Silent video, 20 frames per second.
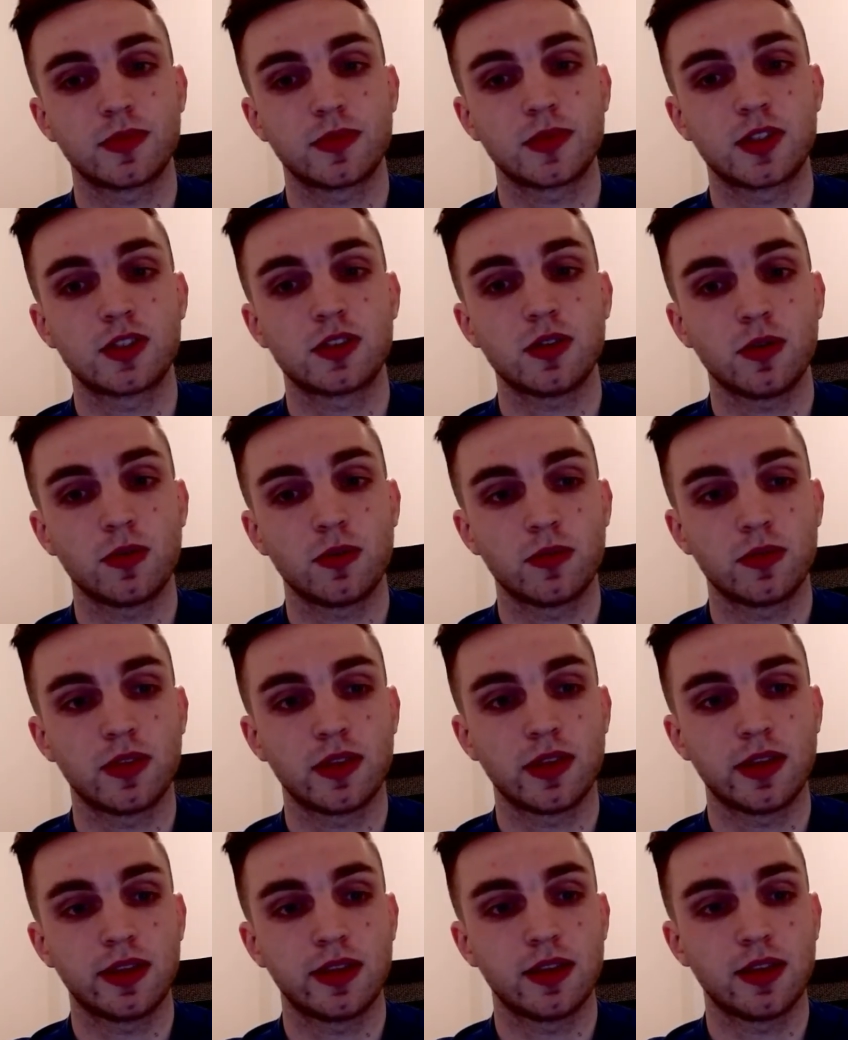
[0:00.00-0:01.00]
So
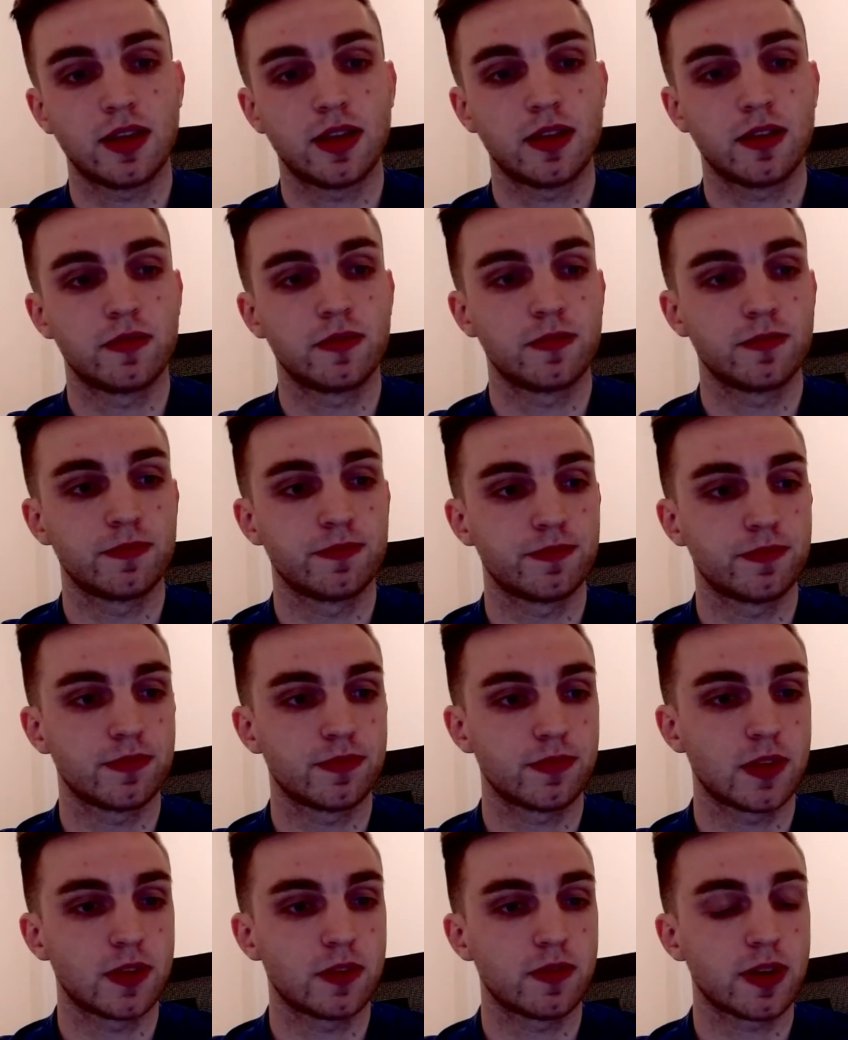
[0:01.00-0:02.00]
the
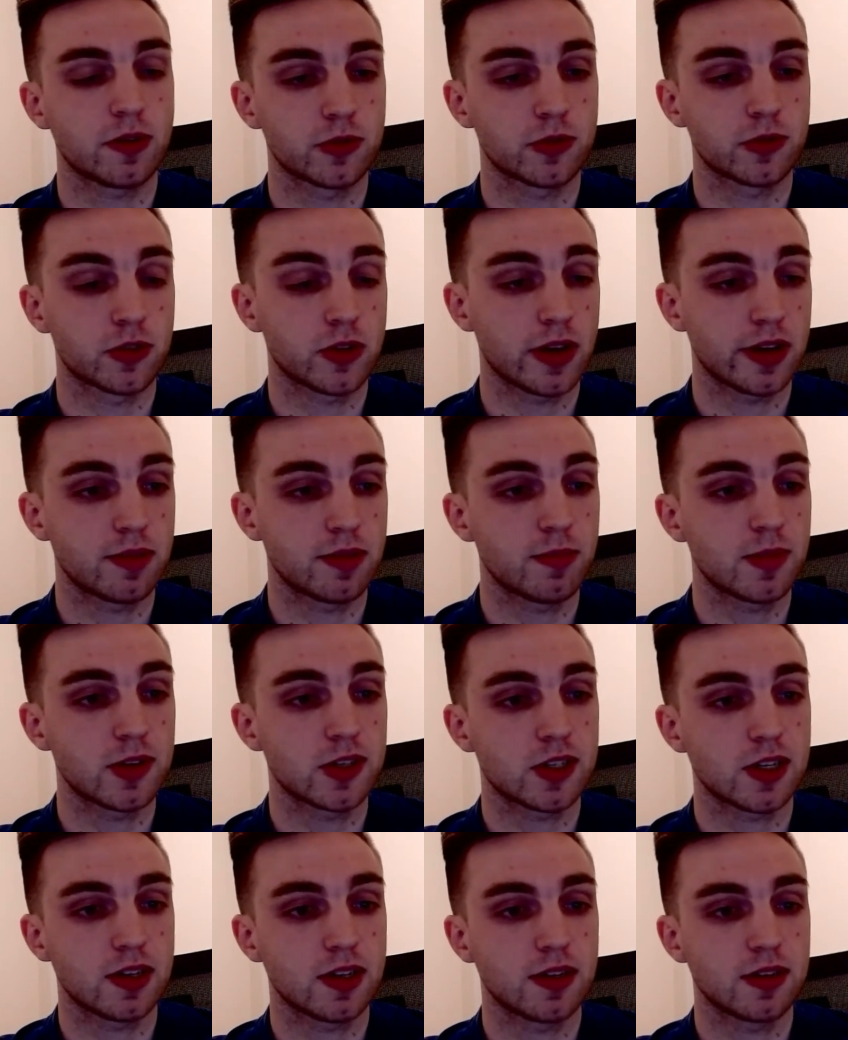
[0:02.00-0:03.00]
Federal Trade
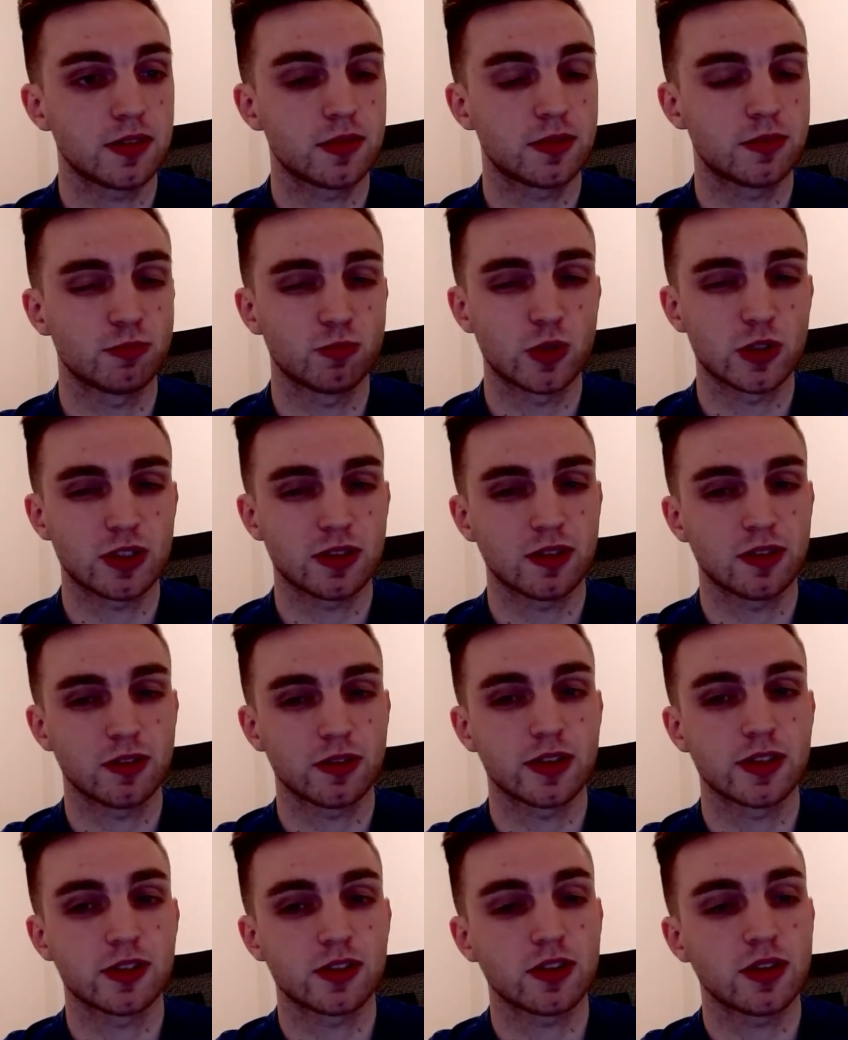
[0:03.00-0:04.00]
Commission was a little
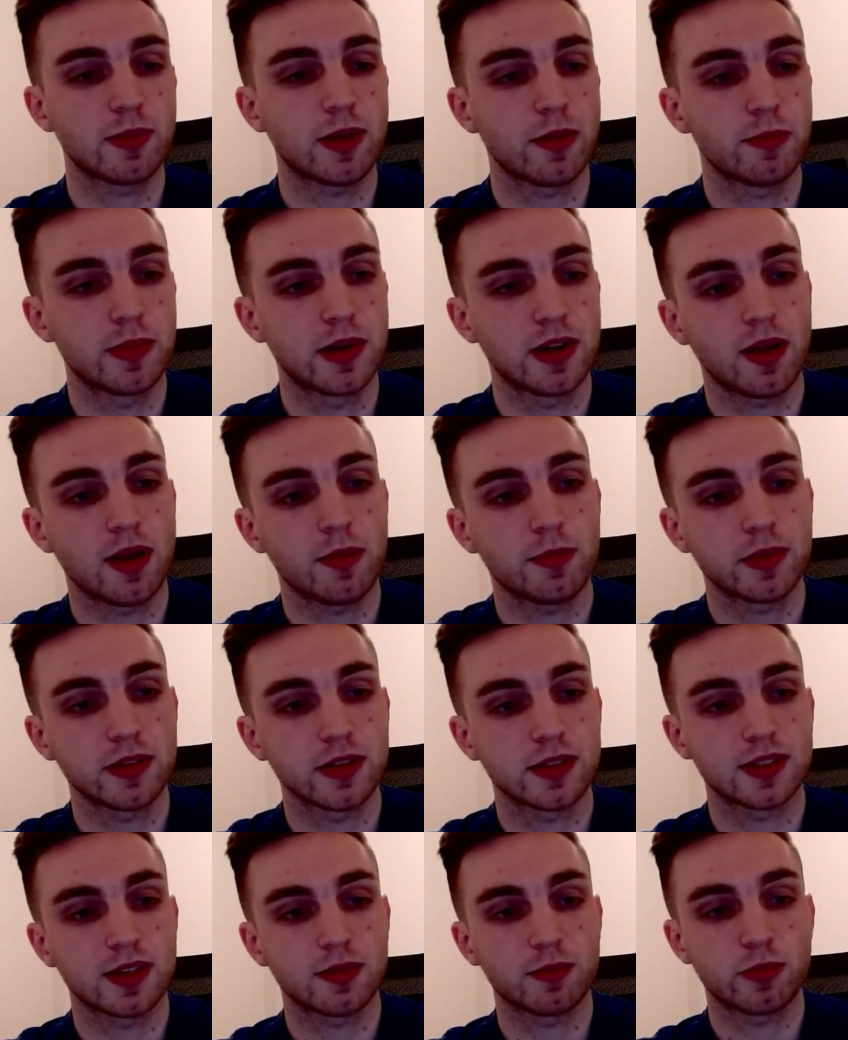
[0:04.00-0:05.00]
concerned about
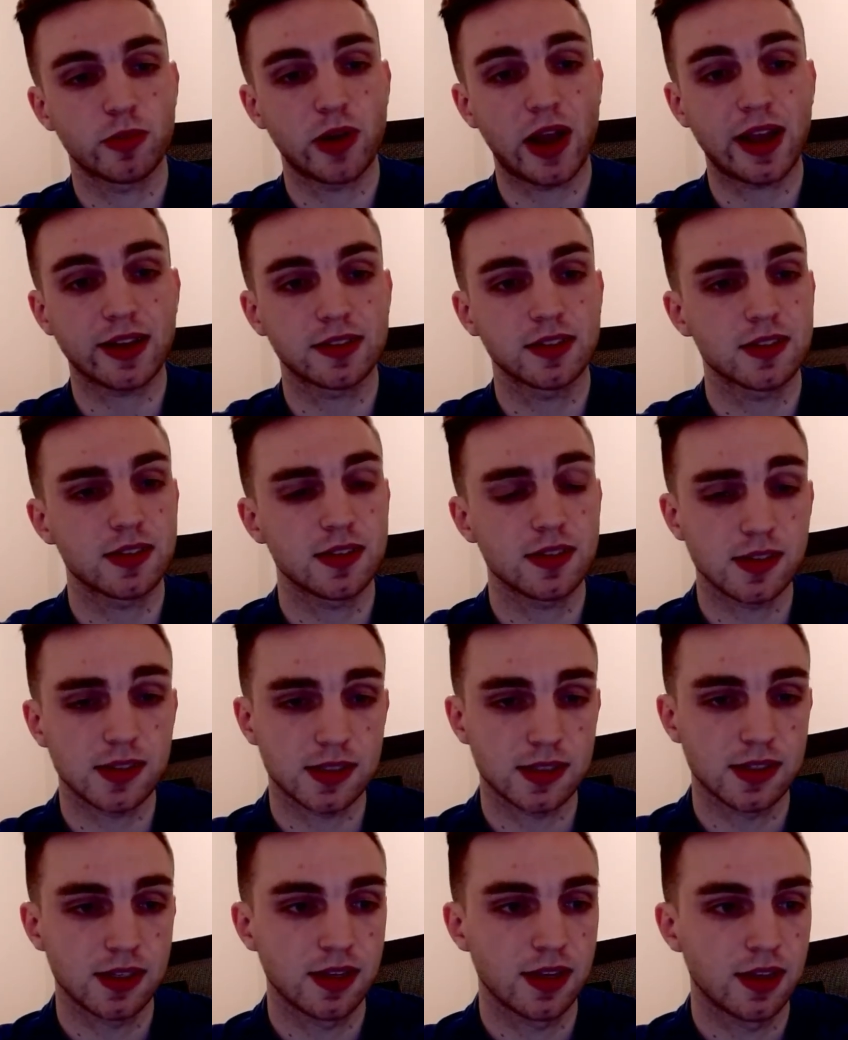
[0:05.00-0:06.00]
monopolistic
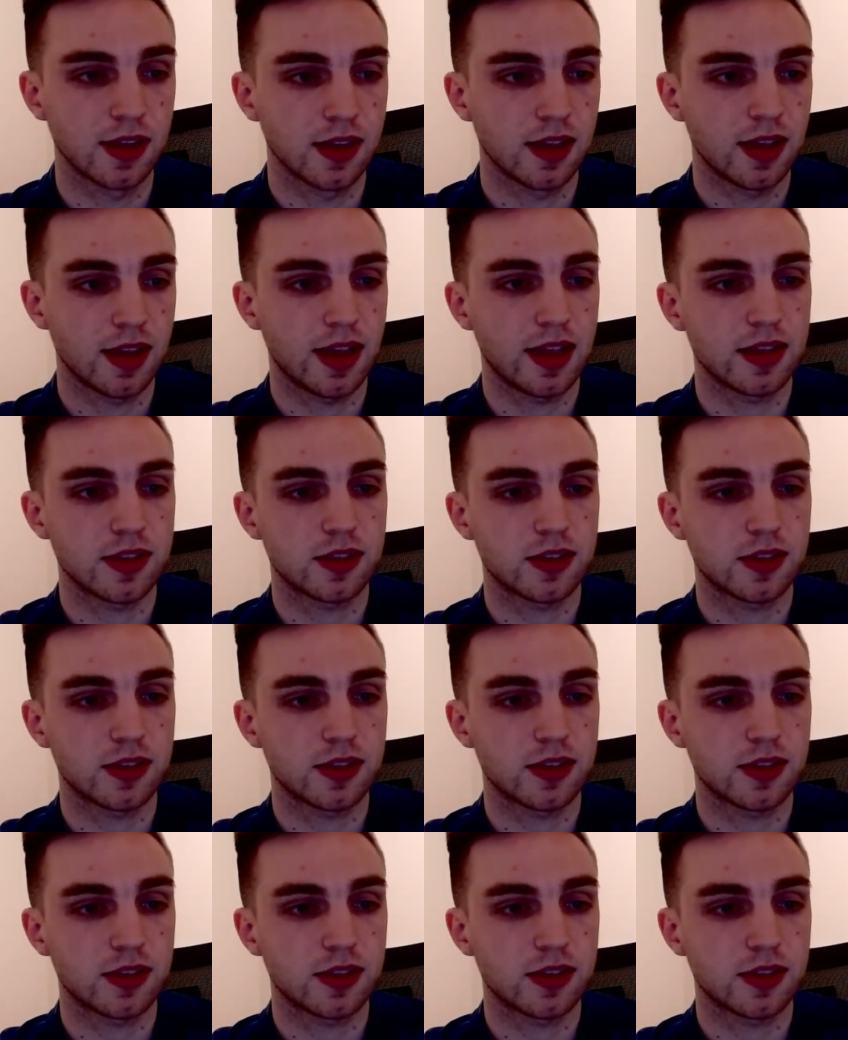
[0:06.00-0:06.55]
practices, and